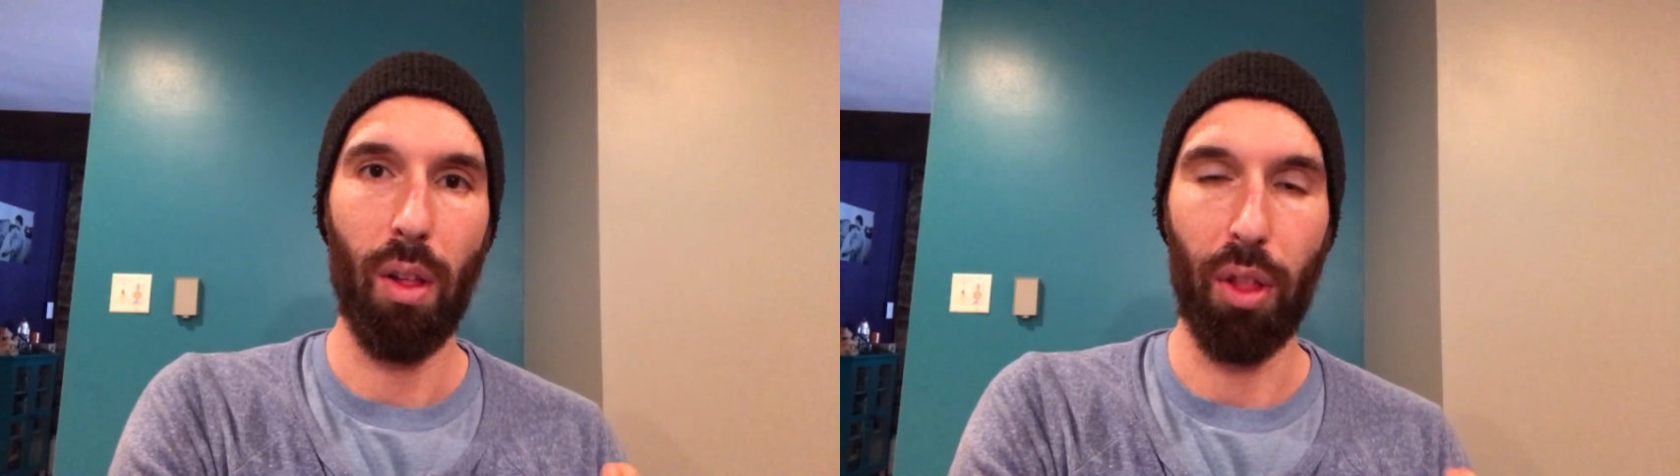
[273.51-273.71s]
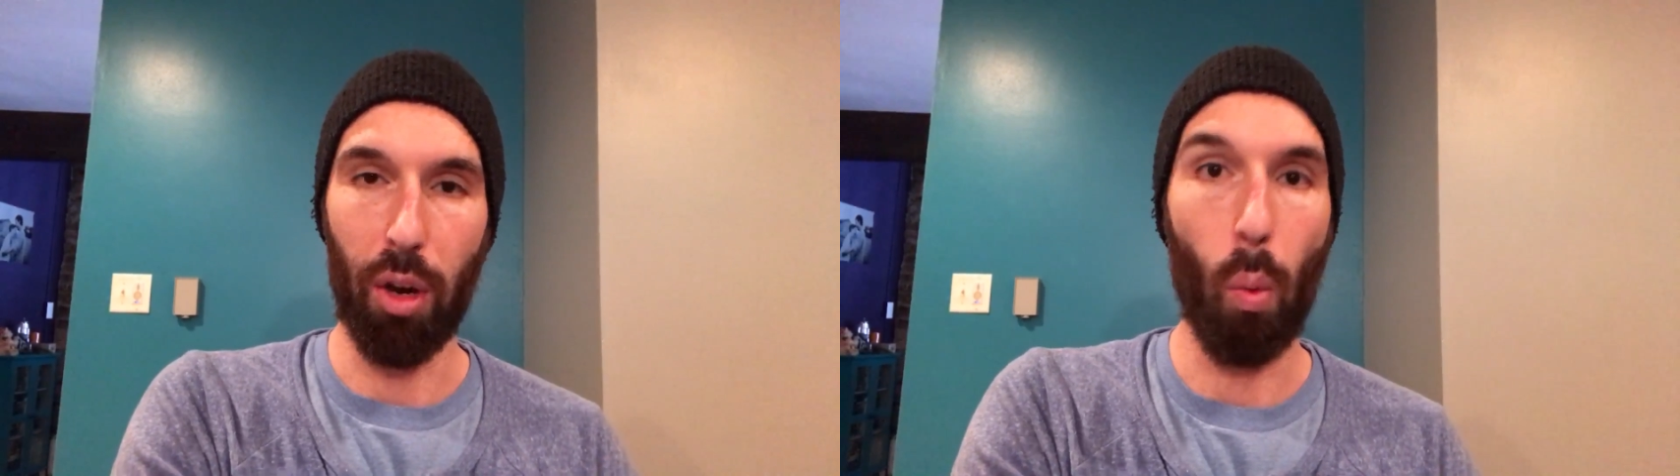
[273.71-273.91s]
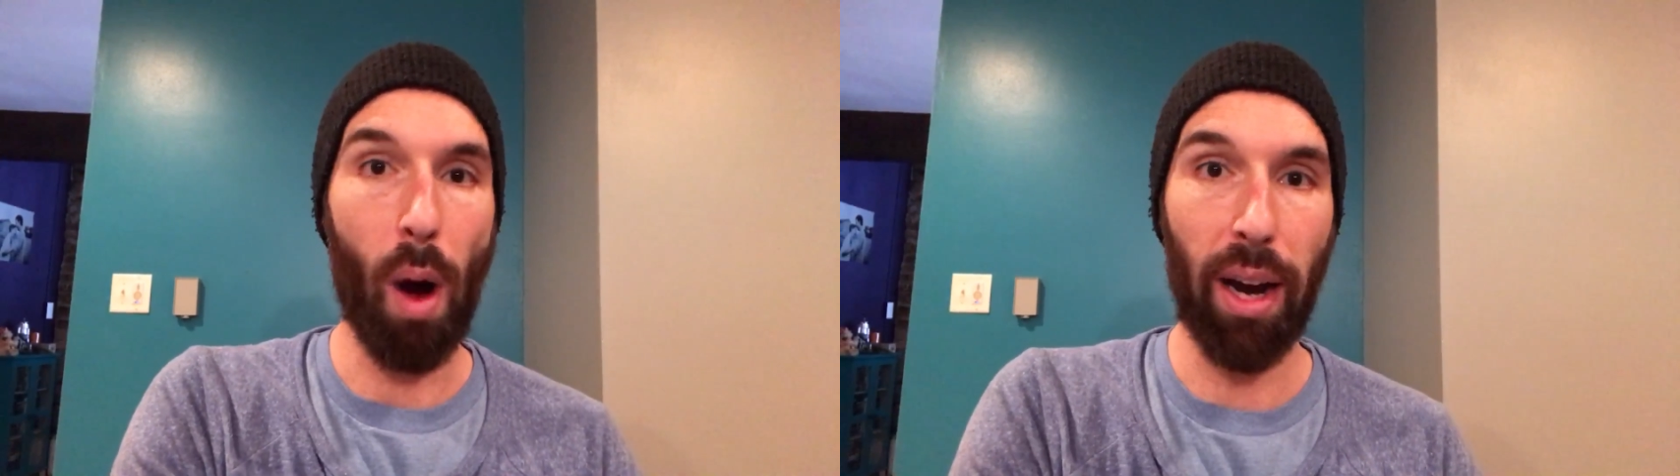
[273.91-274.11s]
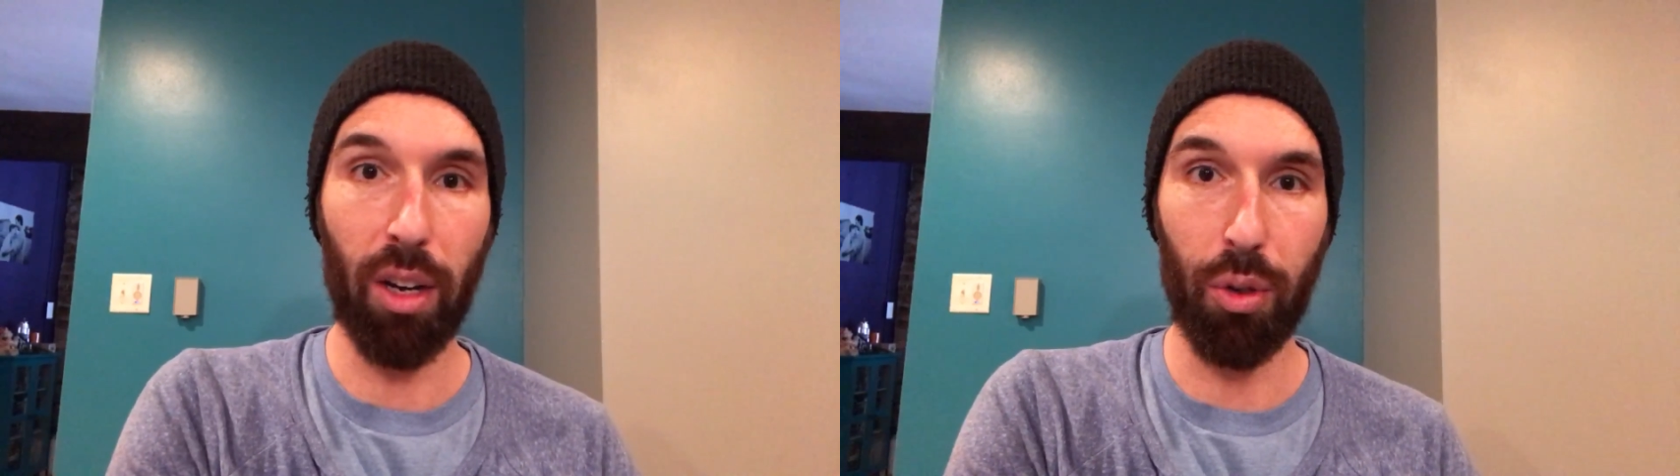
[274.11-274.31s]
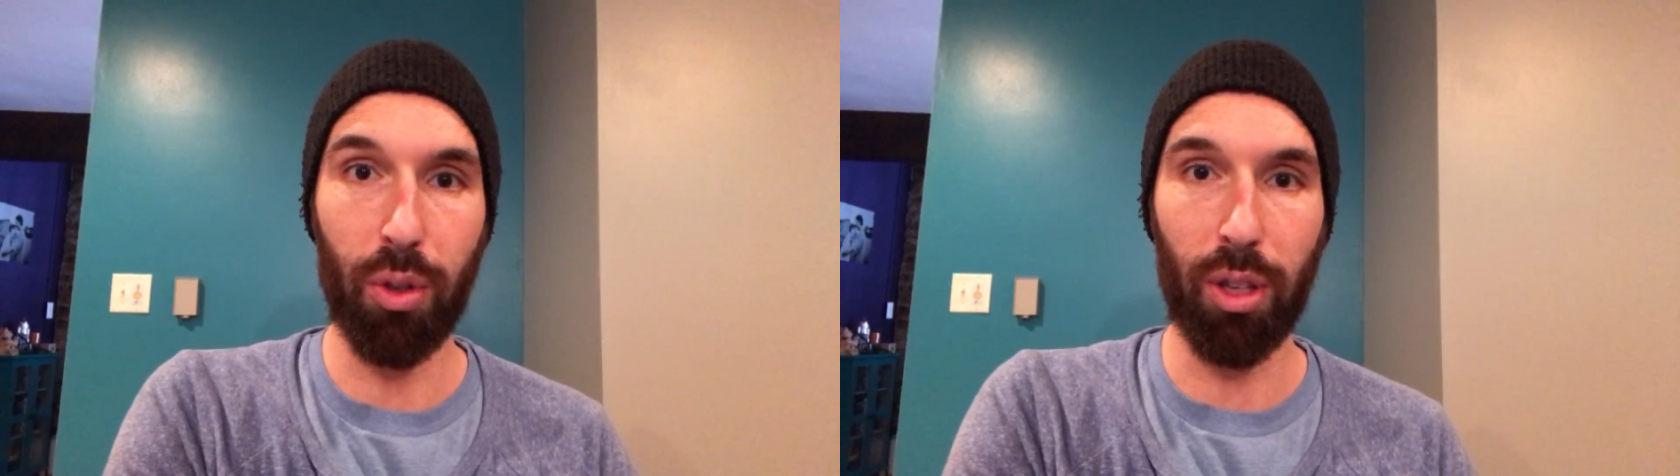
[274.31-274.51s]
they want
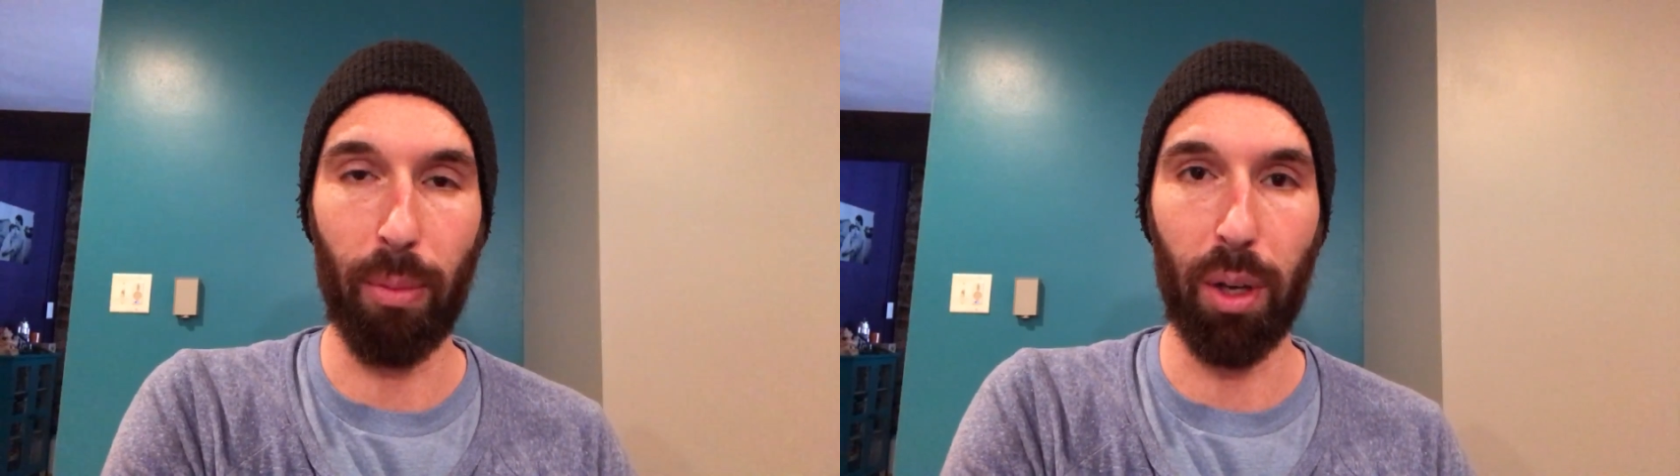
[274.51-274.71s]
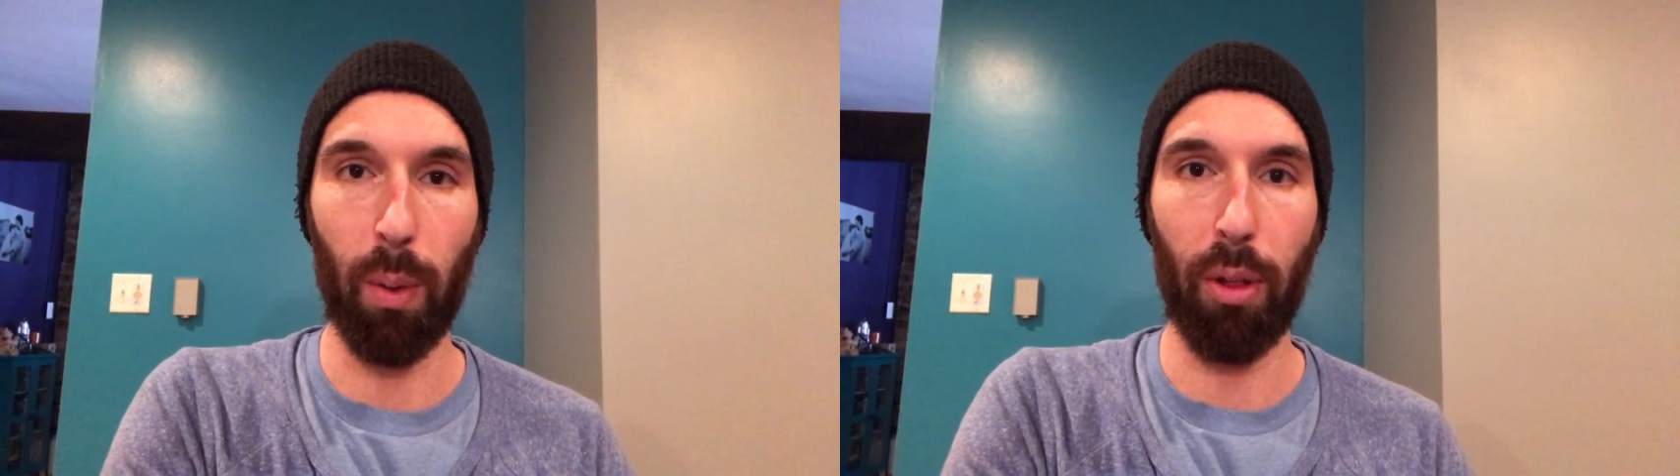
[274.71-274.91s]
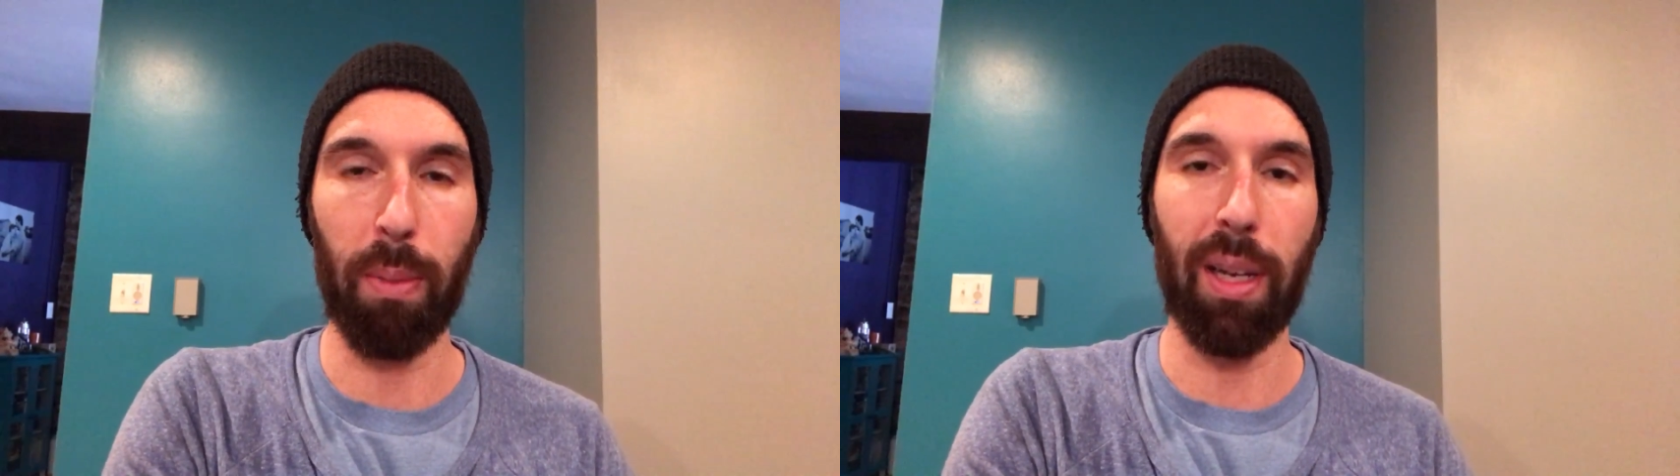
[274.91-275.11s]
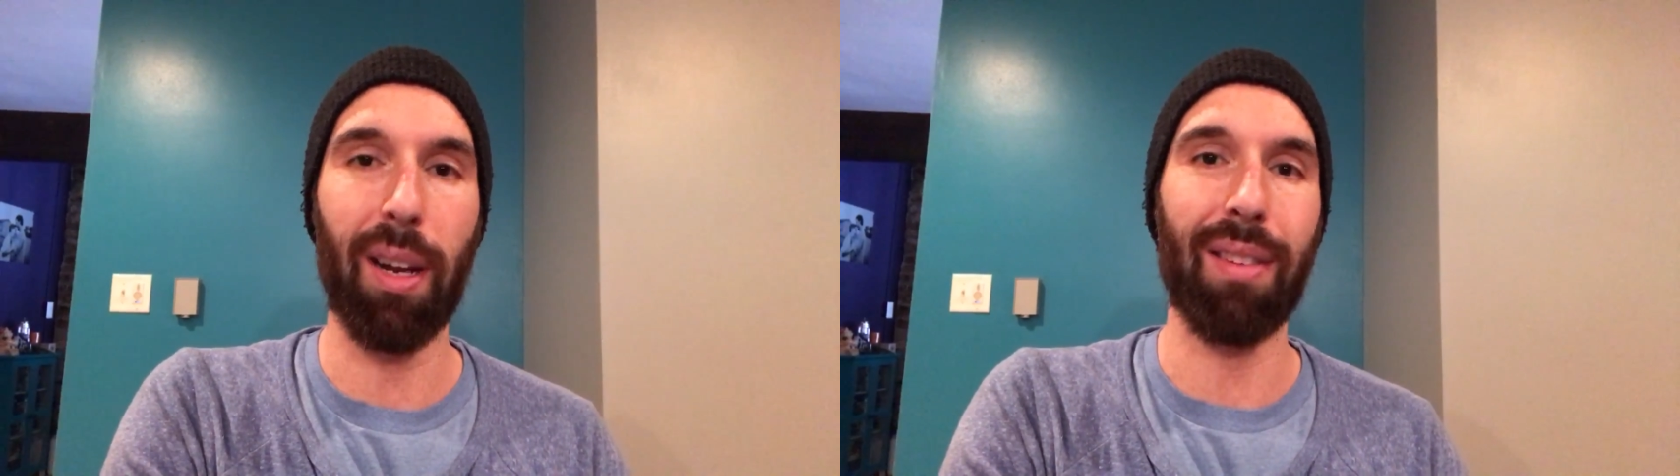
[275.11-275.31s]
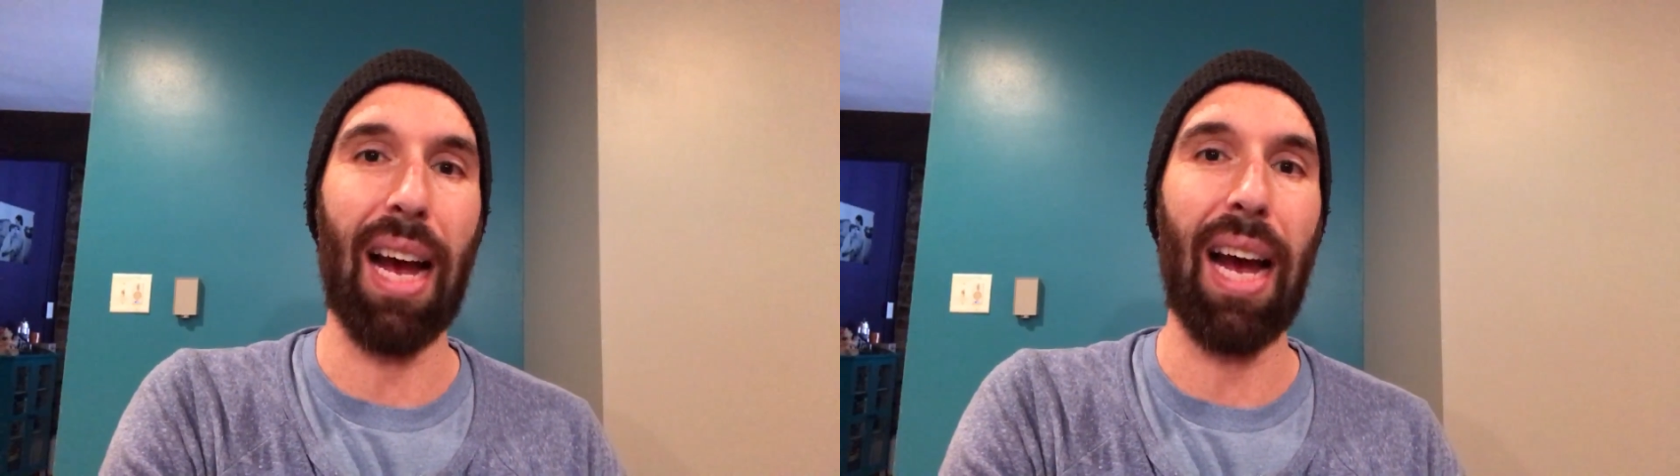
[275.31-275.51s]
to do something with me because